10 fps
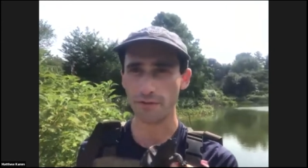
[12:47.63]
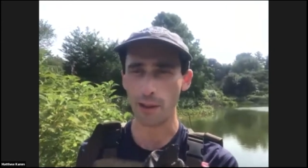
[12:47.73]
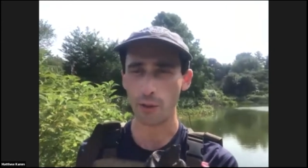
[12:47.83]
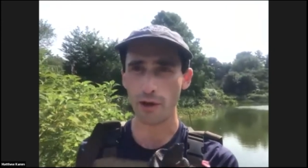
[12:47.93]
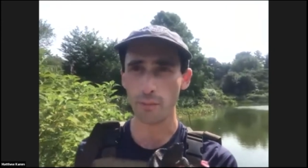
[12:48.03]
their
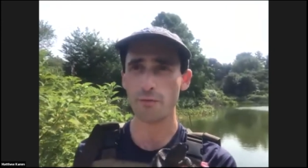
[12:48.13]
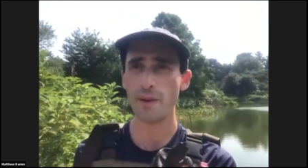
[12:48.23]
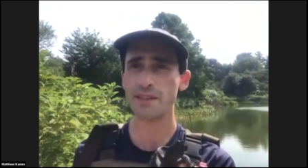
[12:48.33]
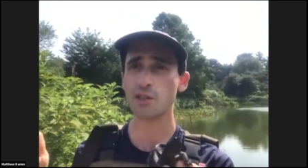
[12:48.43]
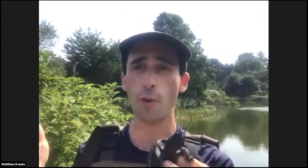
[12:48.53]
movements
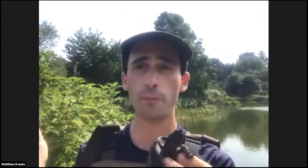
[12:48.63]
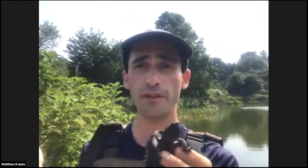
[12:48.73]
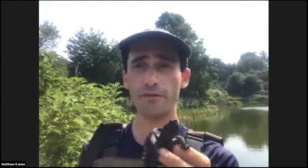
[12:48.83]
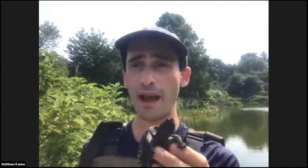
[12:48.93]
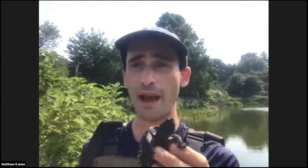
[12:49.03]
and hopefully
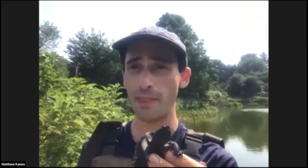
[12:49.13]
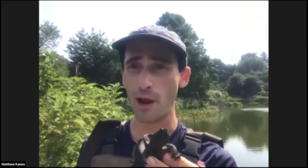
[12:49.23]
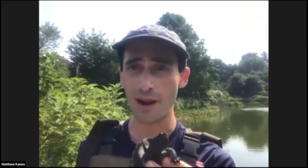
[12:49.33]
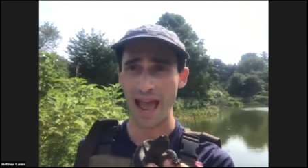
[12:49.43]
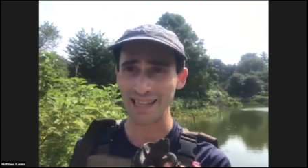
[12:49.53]
find their
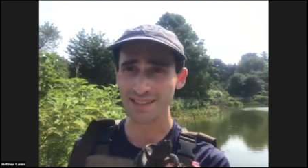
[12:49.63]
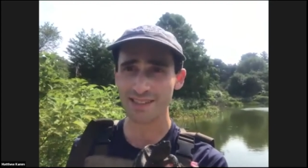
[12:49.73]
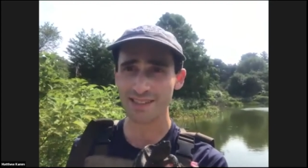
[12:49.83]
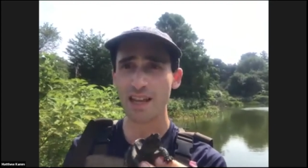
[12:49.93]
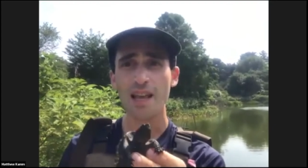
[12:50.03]
nests.
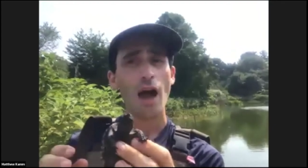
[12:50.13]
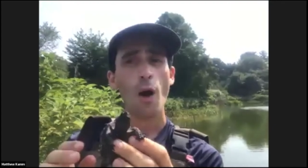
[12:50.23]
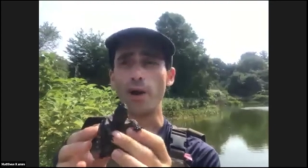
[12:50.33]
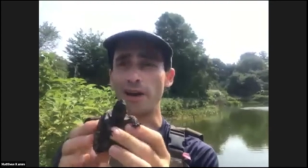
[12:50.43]
We know